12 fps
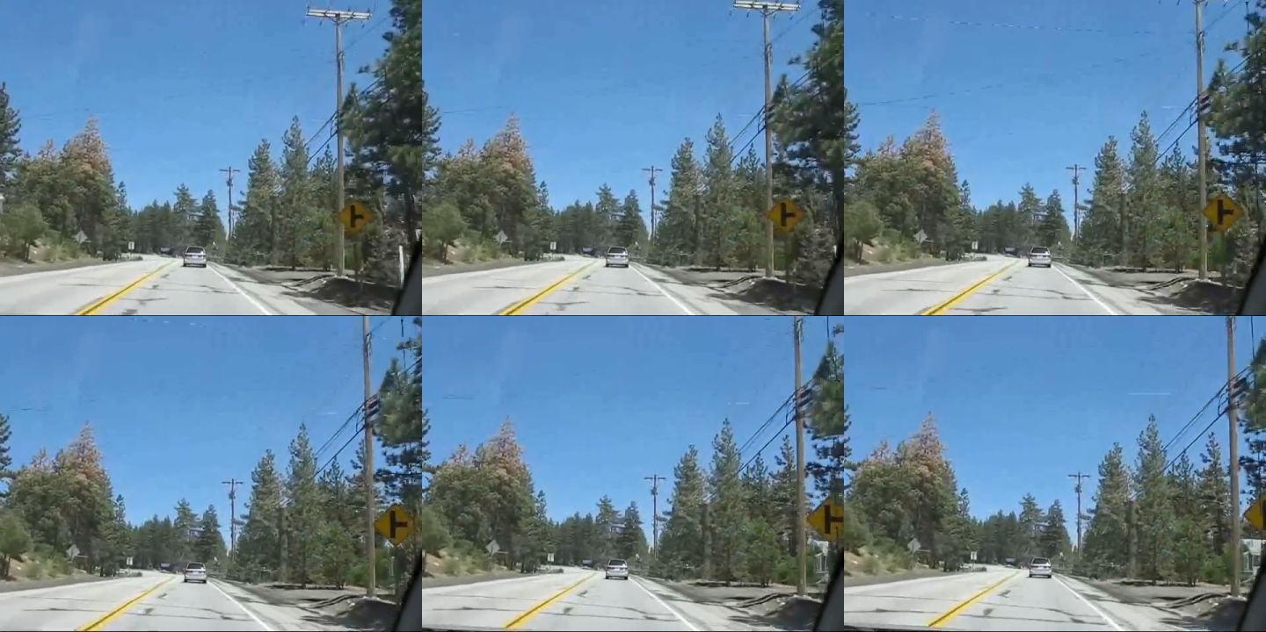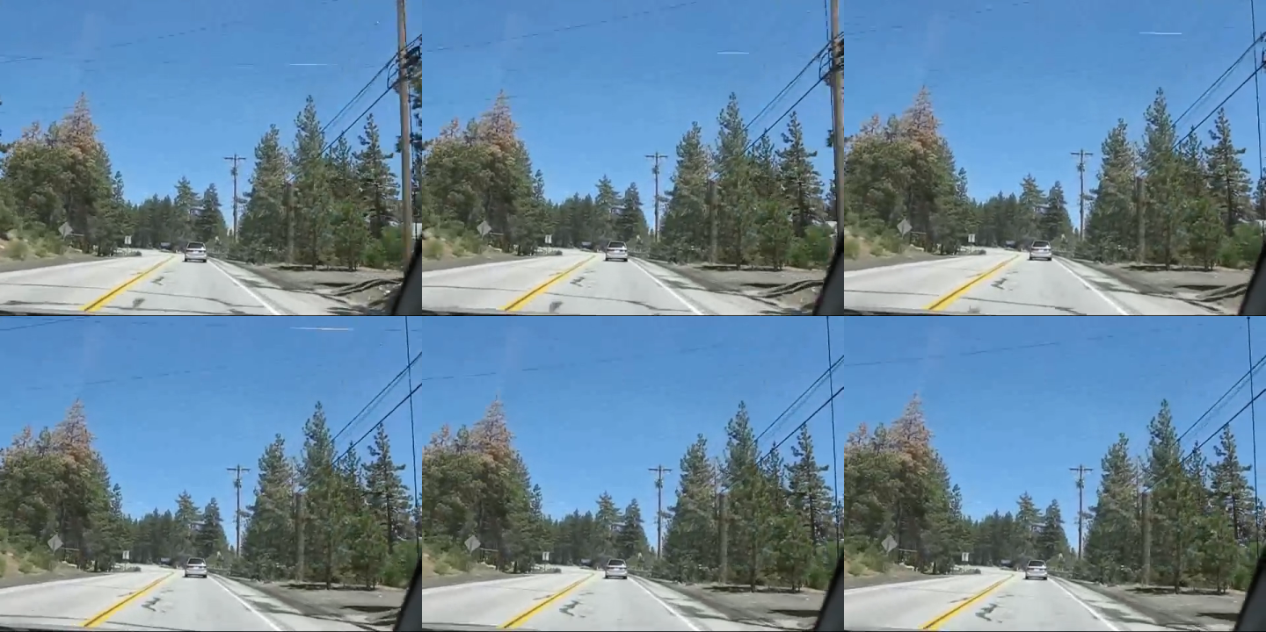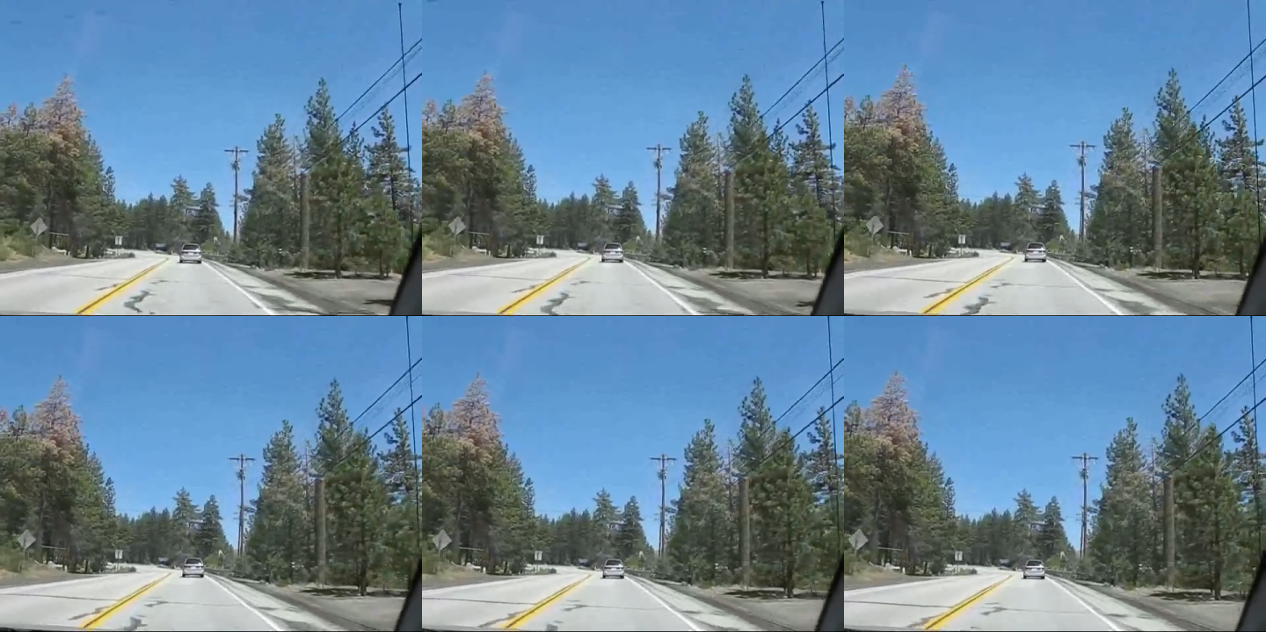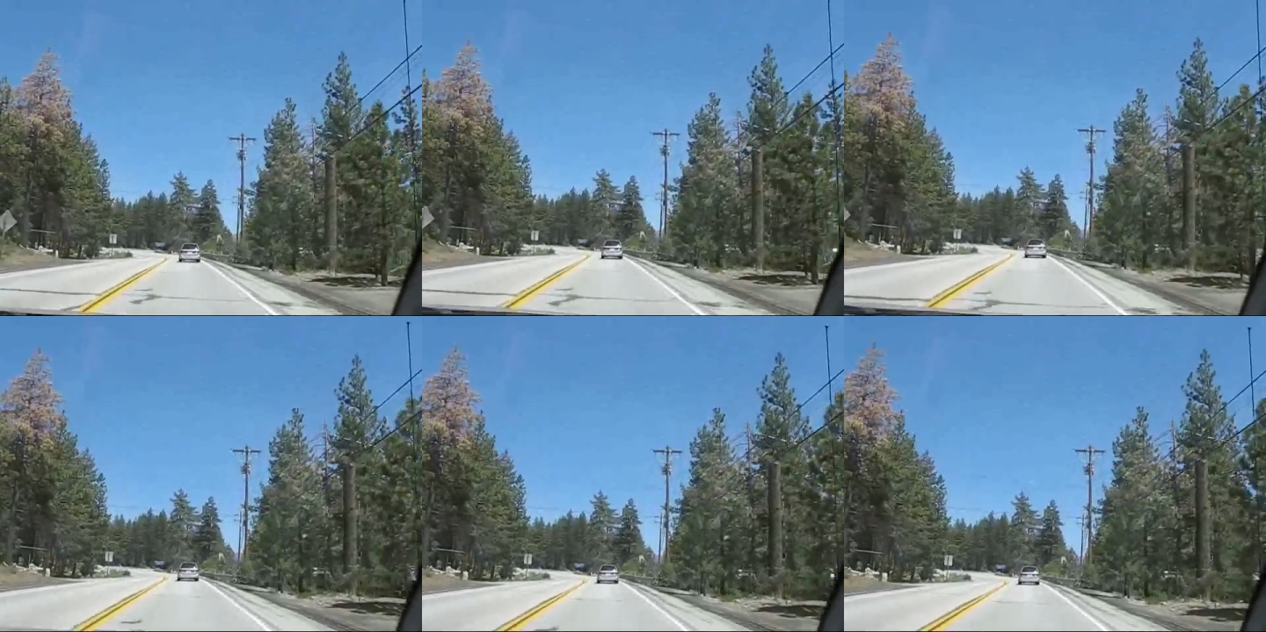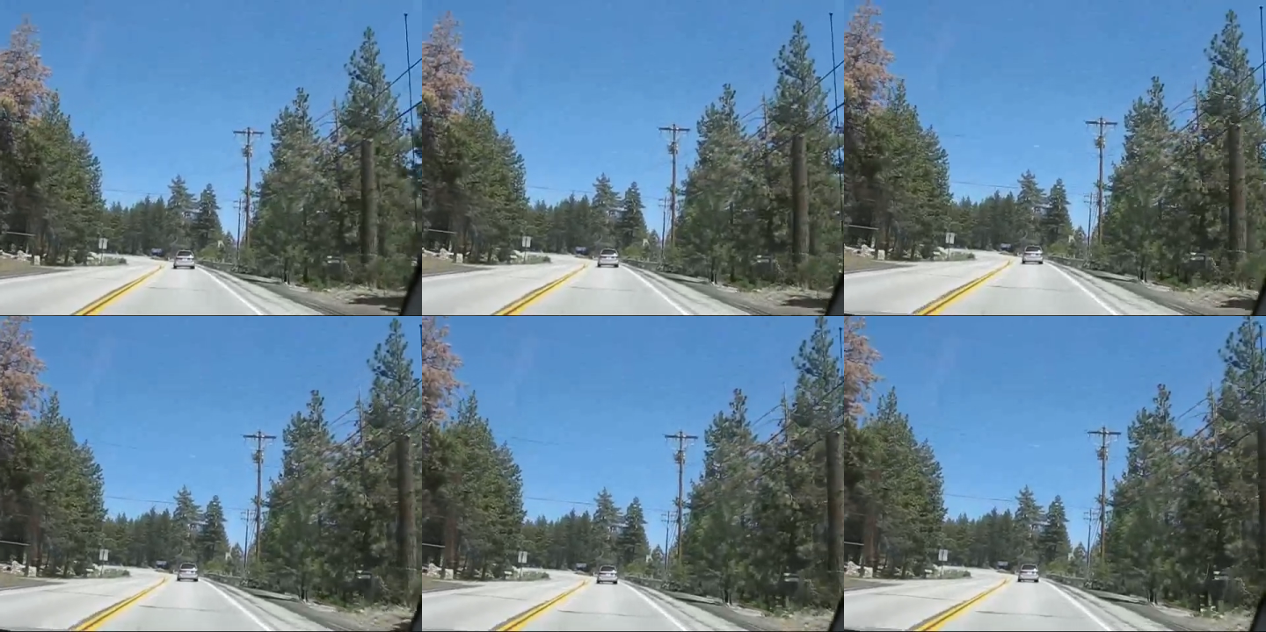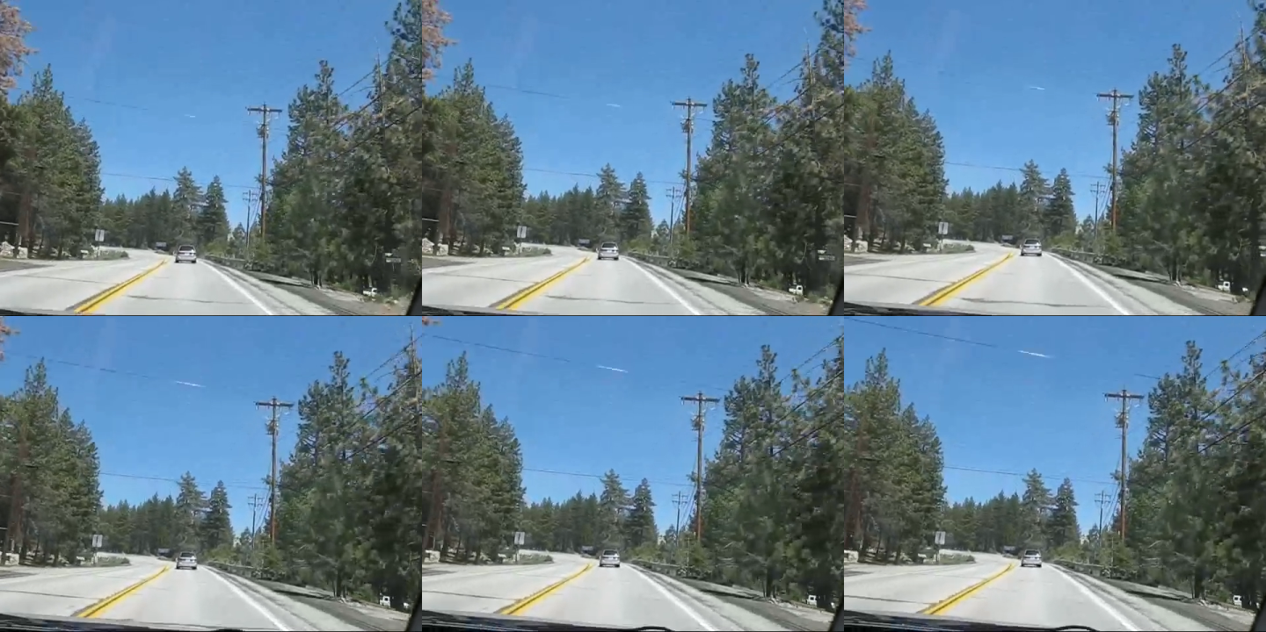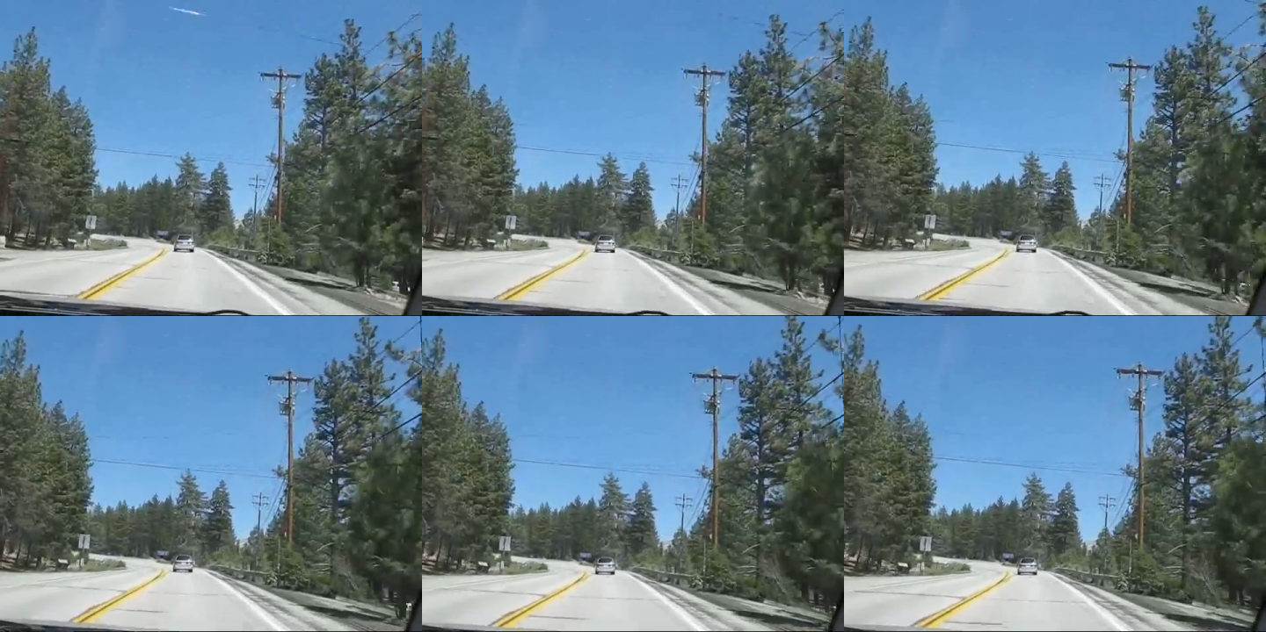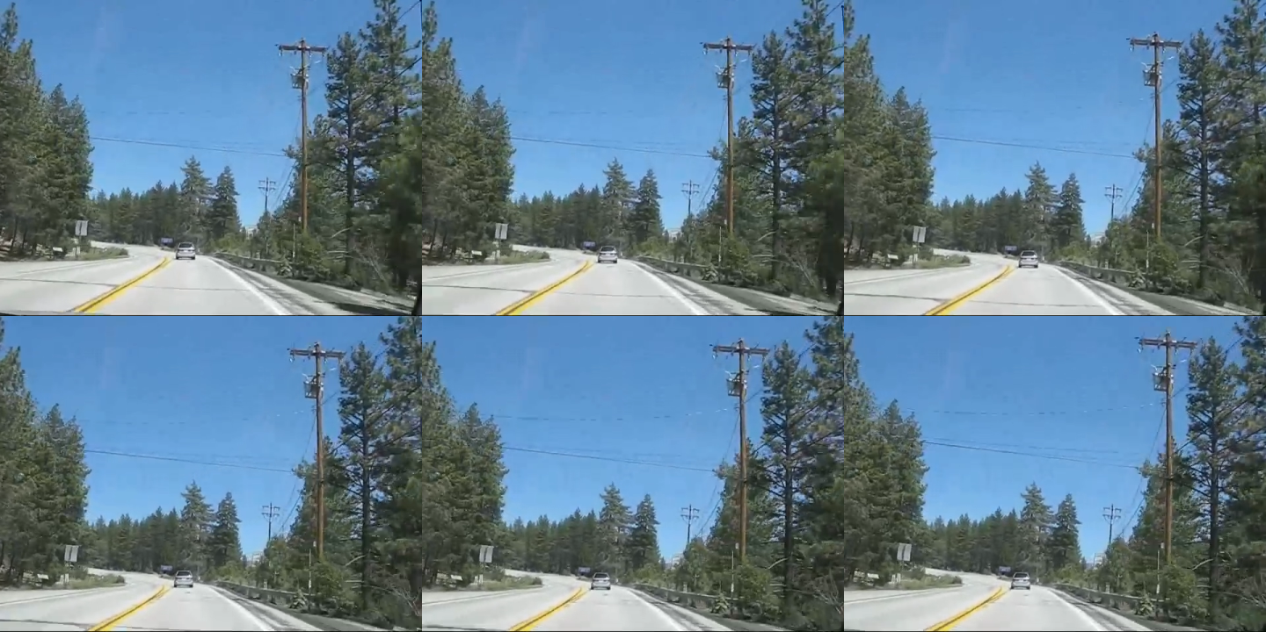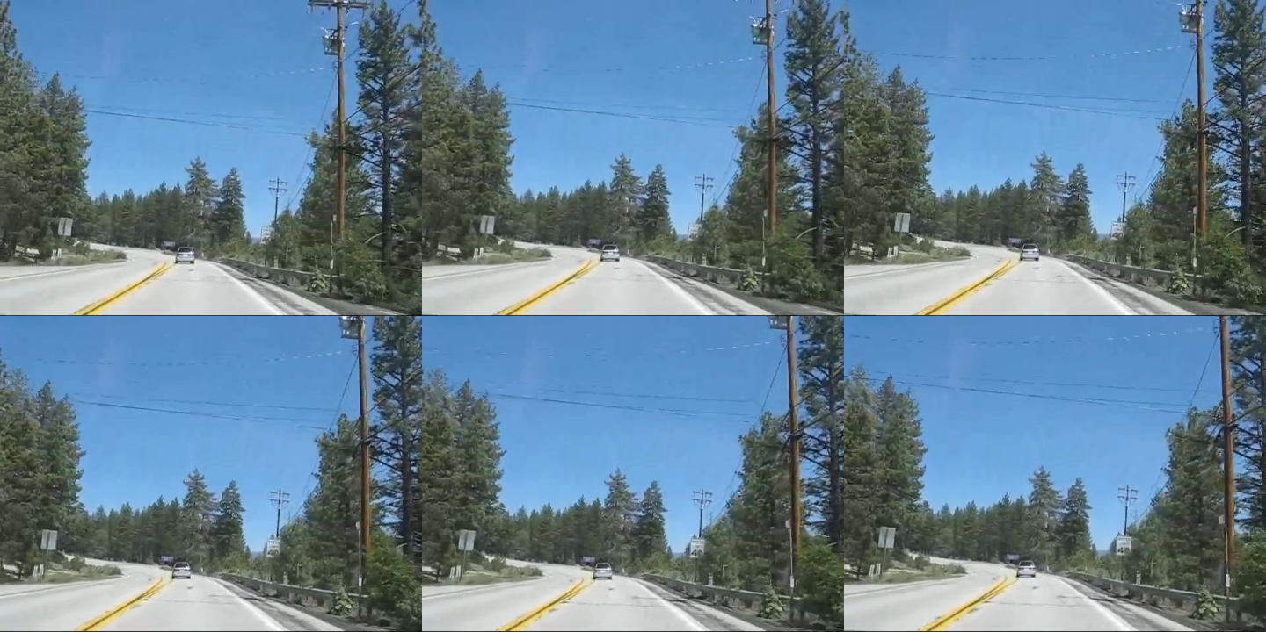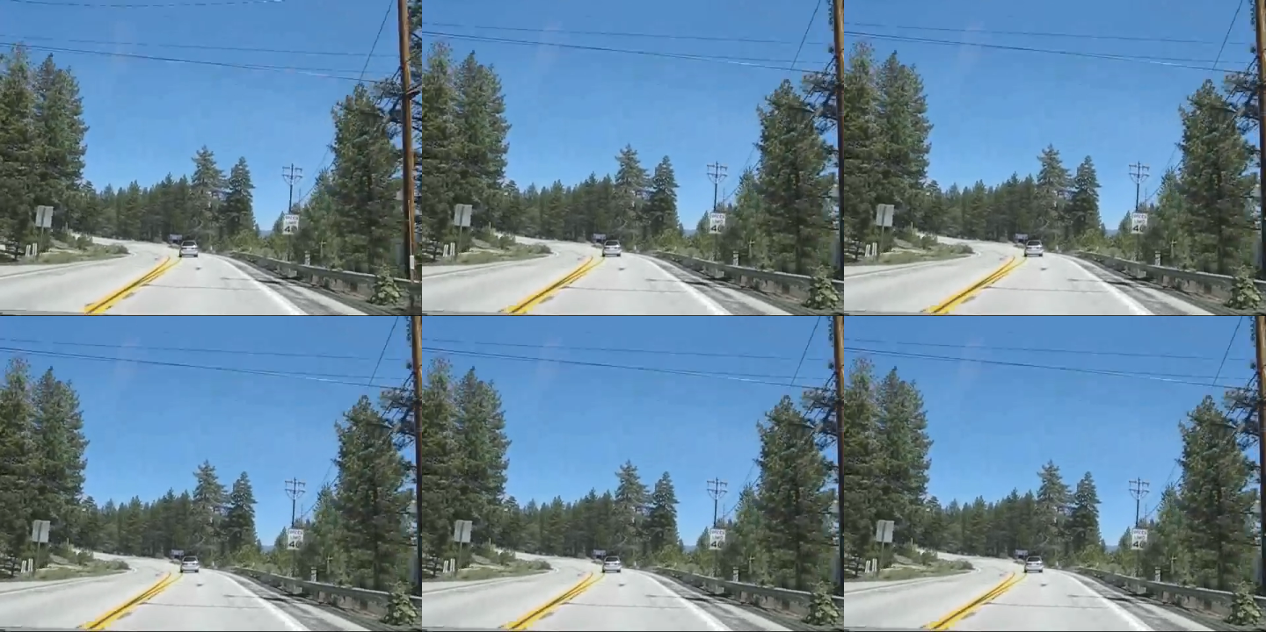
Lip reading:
Nobody's mouth can be seen.